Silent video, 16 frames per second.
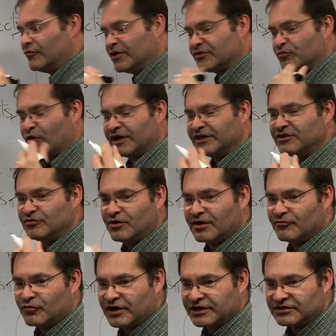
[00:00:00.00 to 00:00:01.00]
with
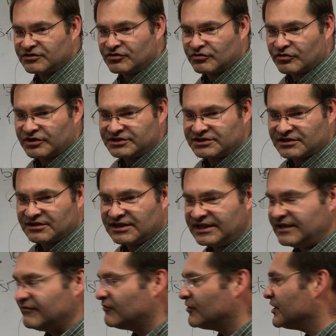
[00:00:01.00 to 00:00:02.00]
what you're going to
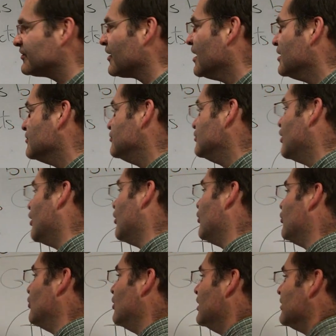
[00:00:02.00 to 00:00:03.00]
leave with,
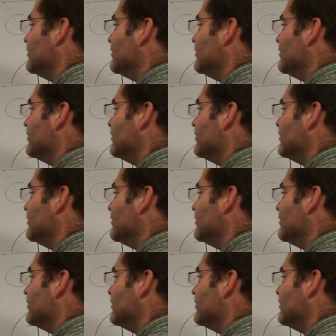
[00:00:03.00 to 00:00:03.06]
know